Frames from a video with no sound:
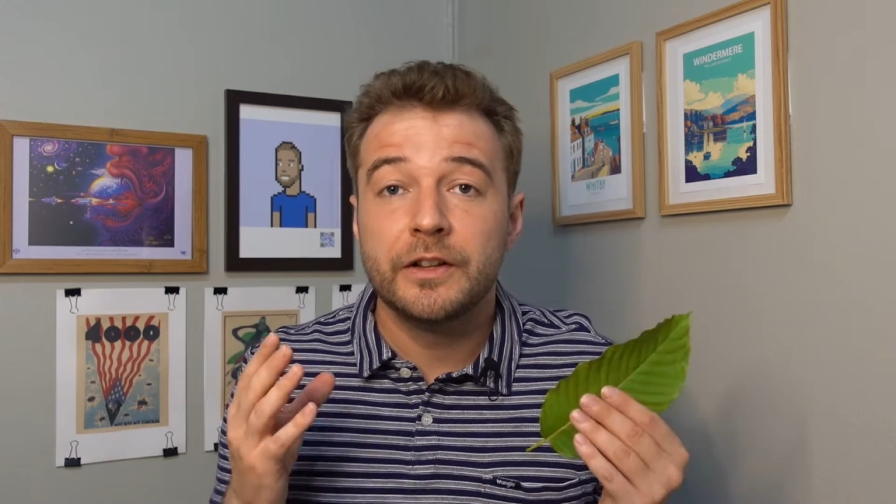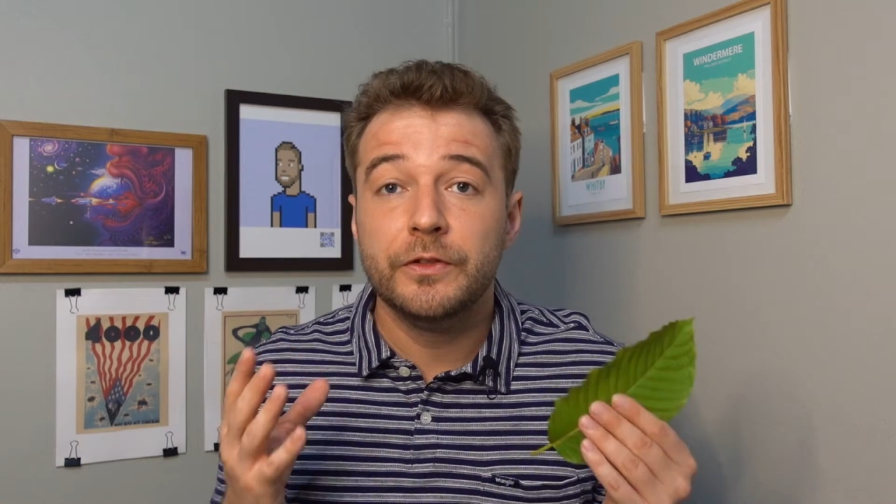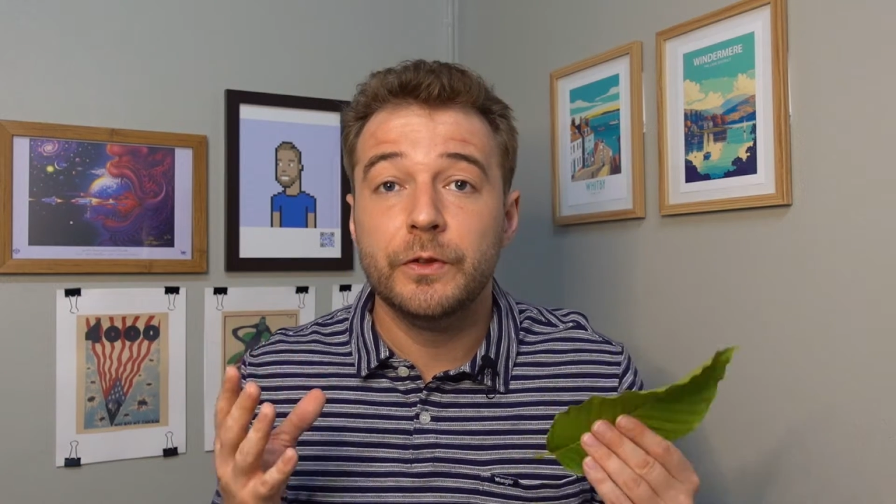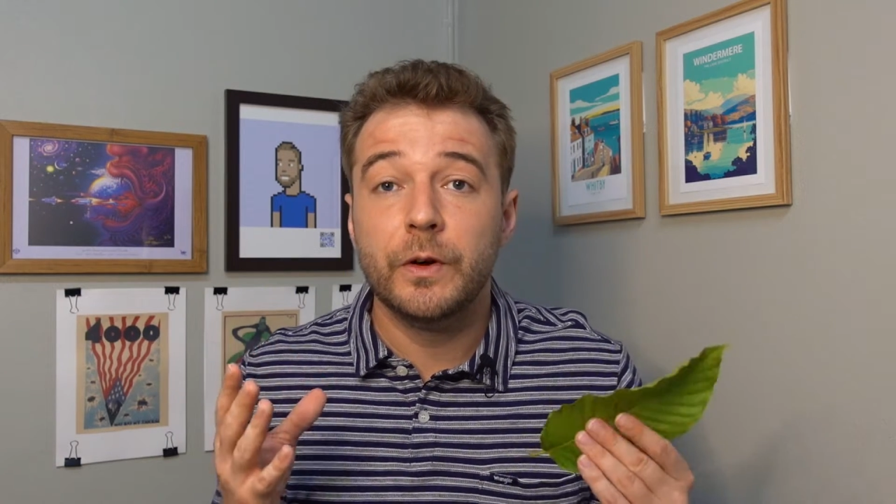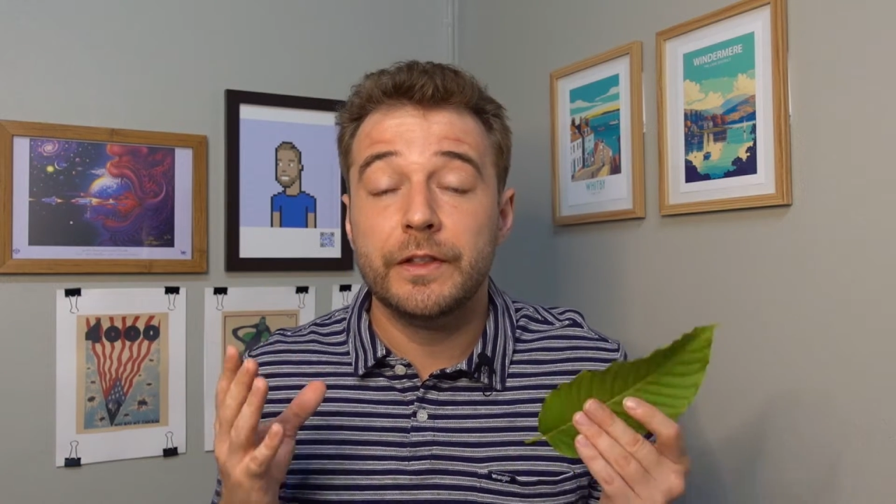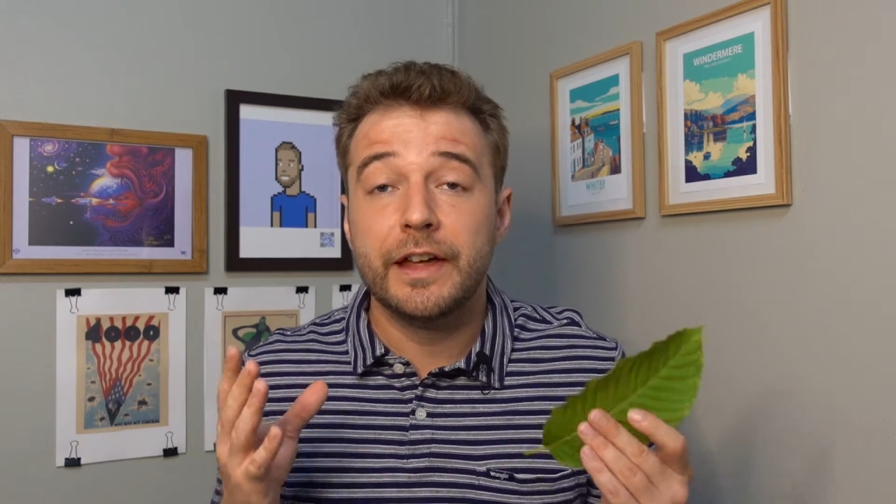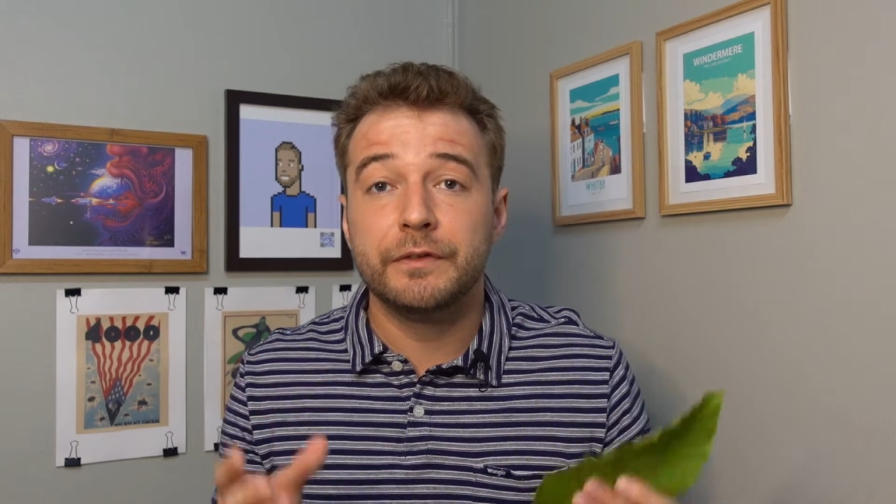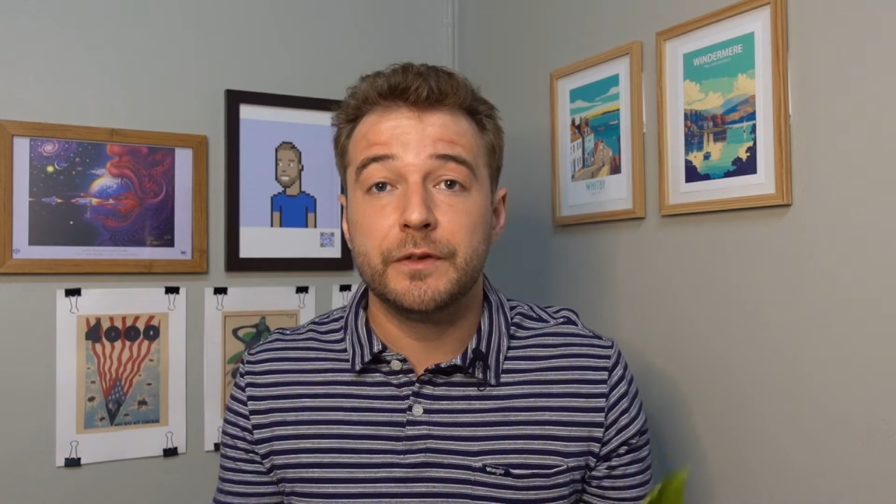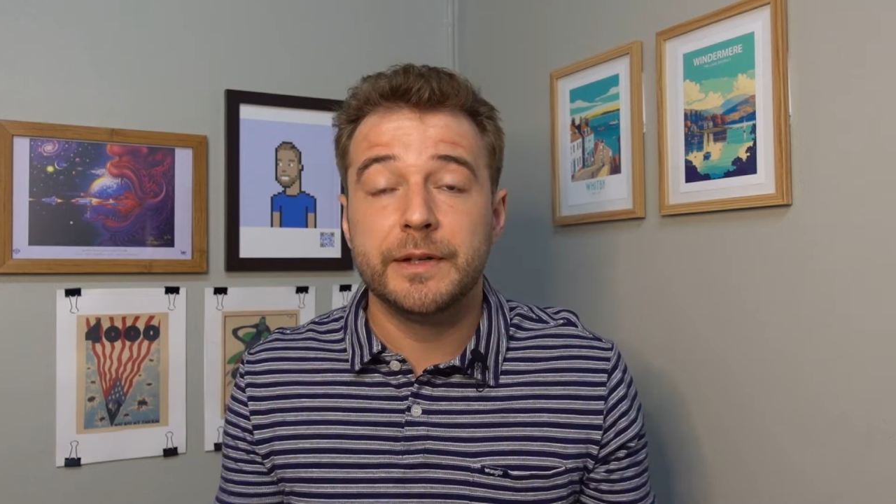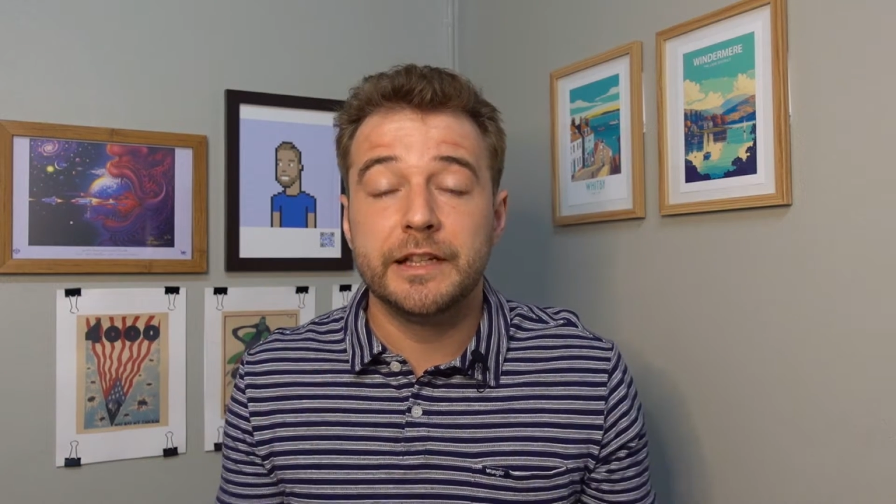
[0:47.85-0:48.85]
not that
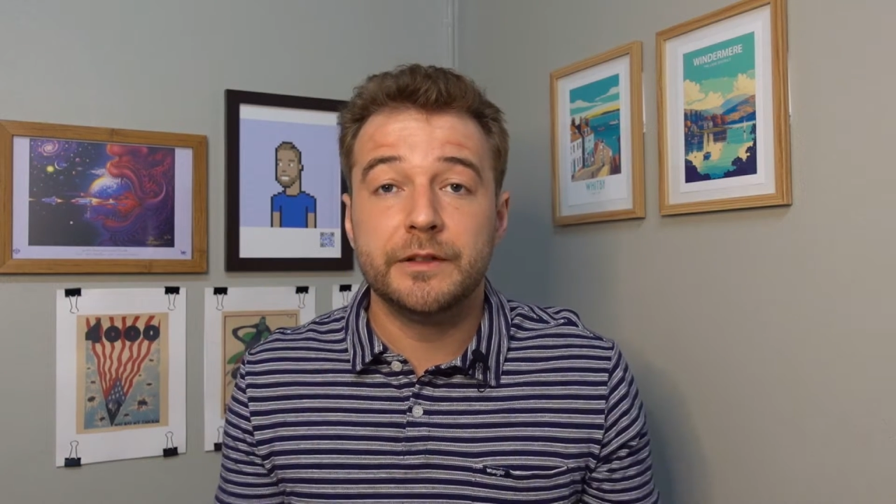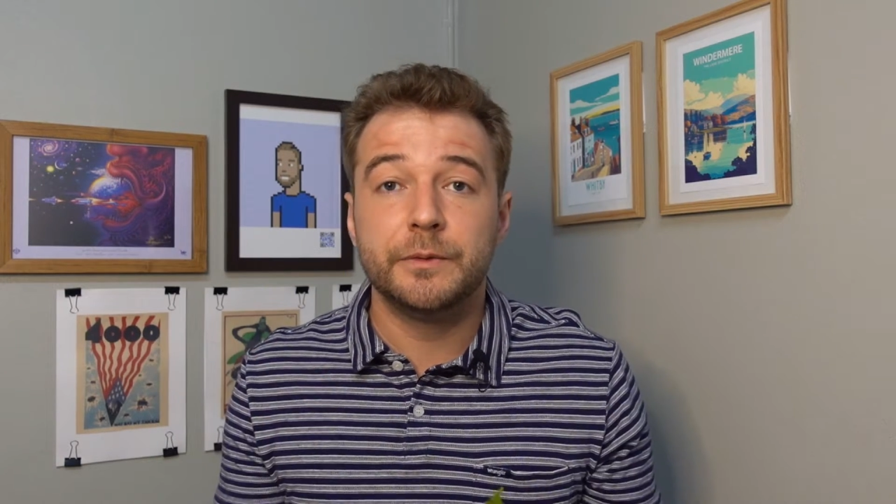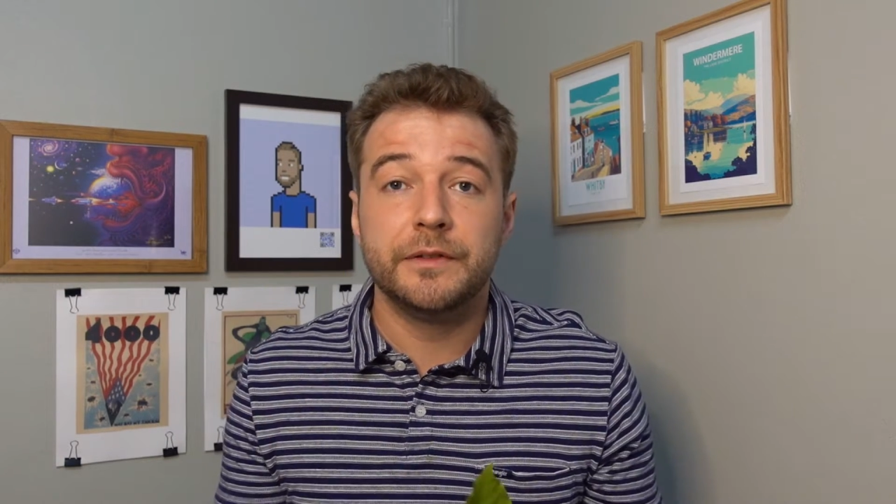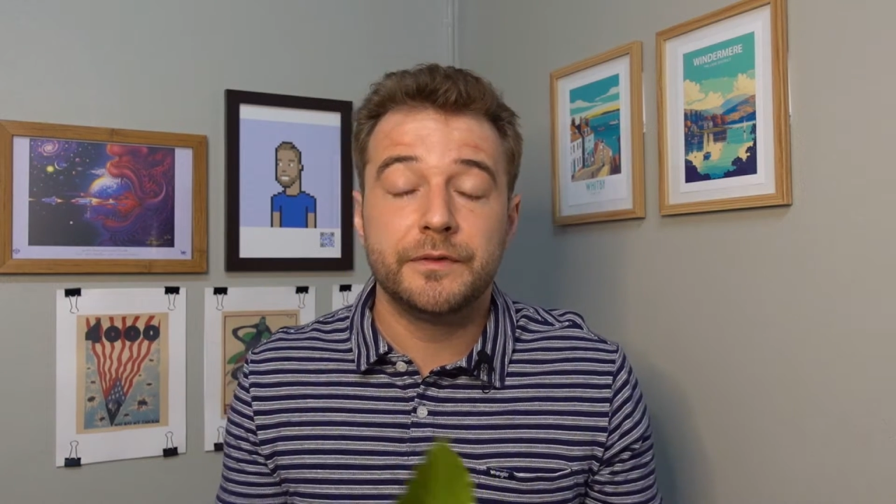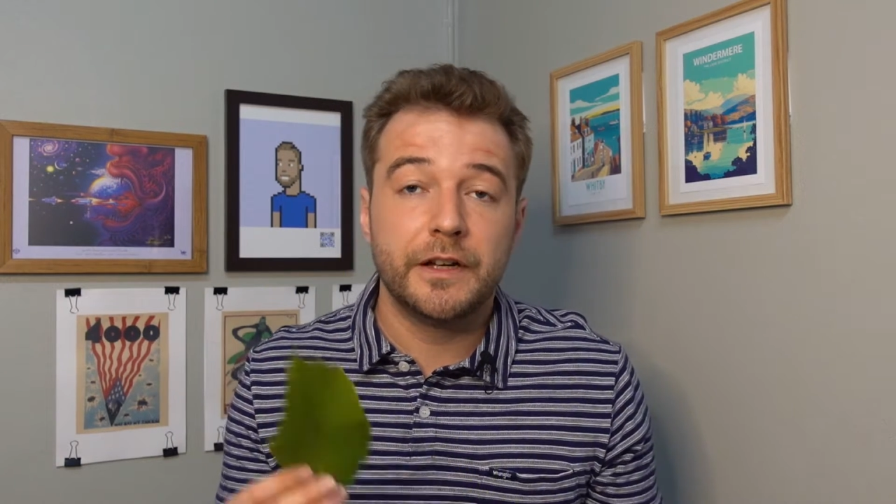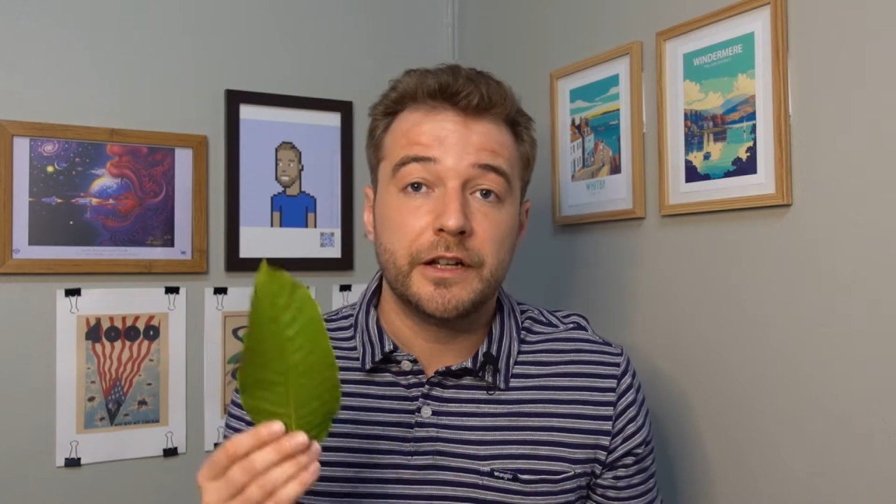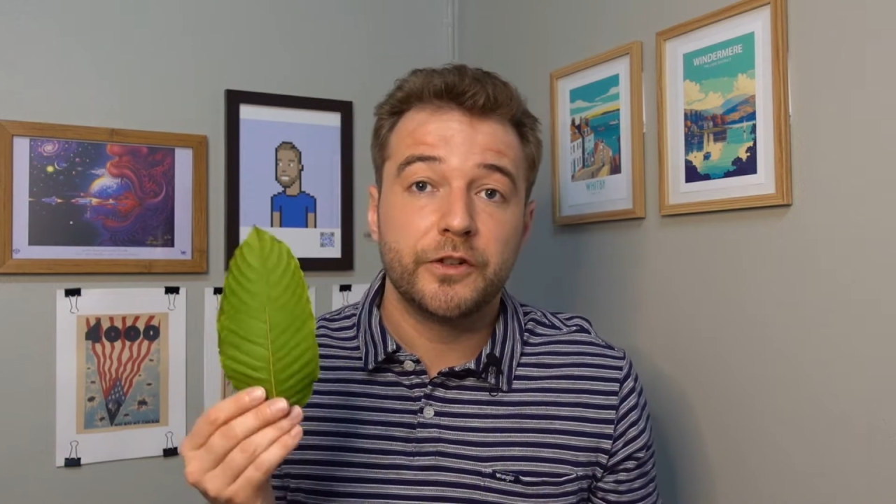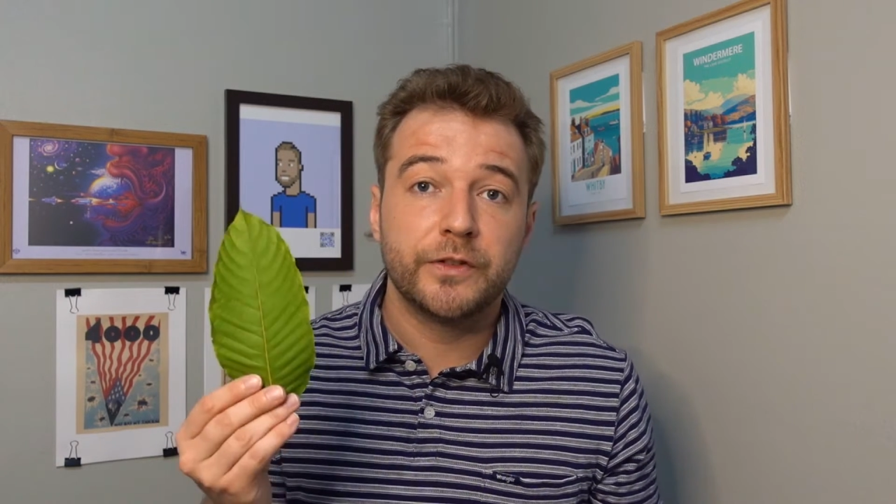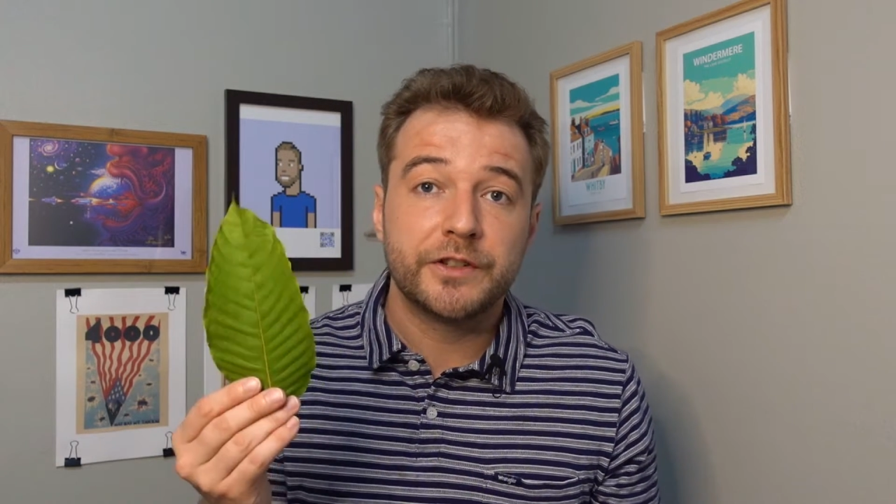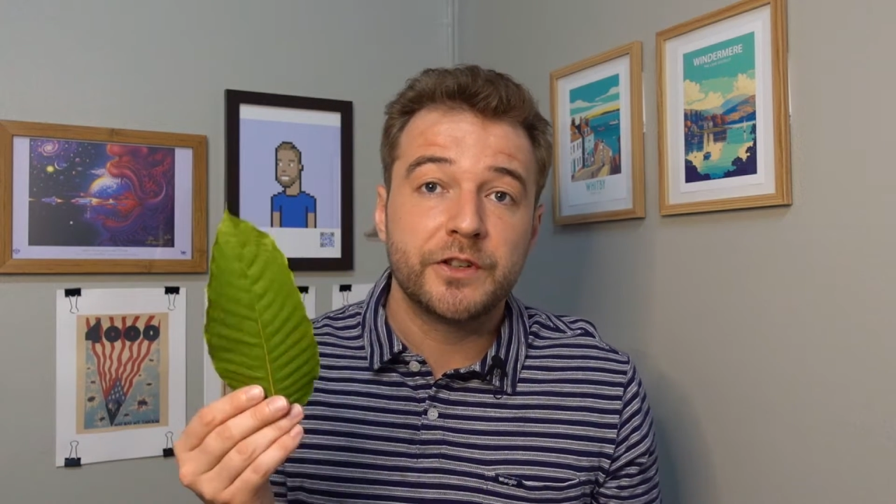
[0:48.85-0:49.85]
familiar with
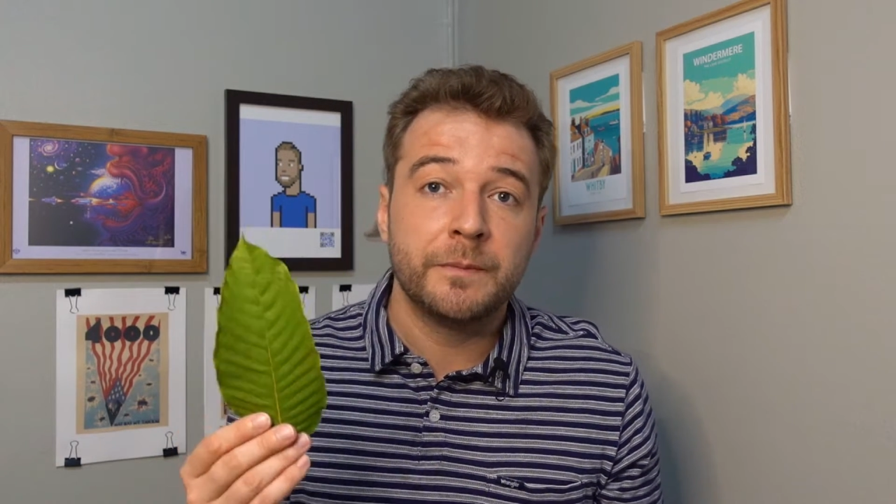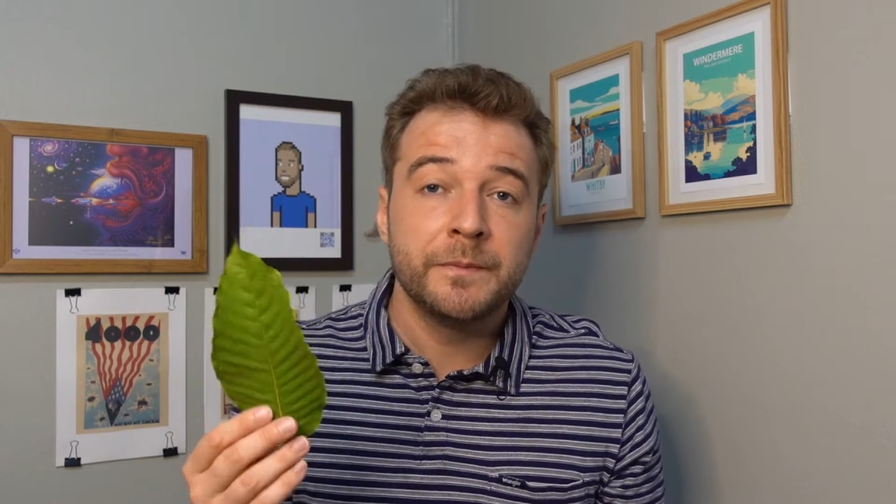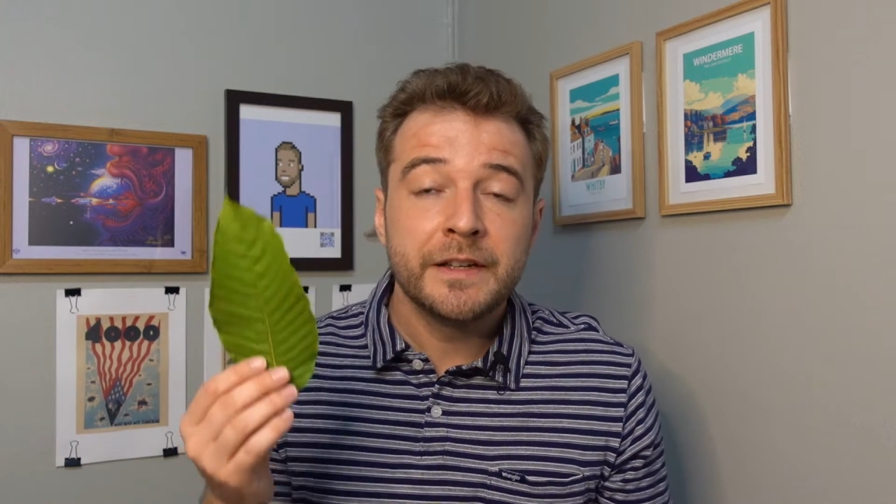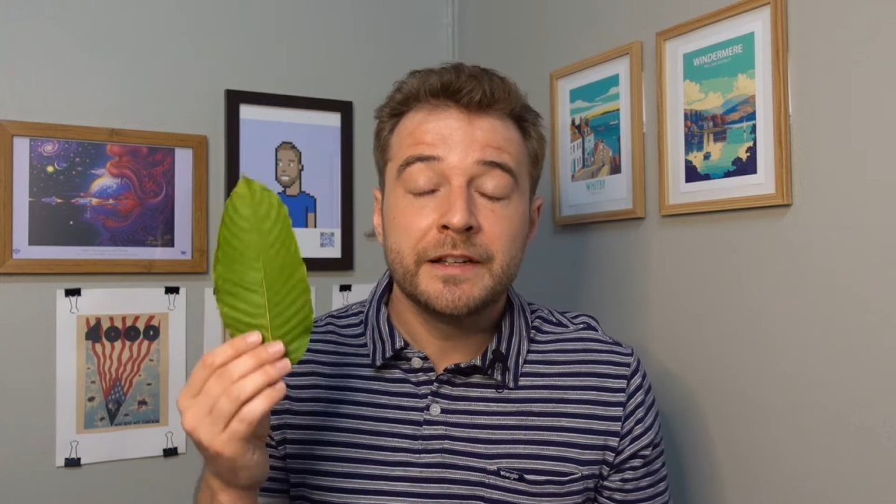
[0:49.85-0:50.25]
Kratom.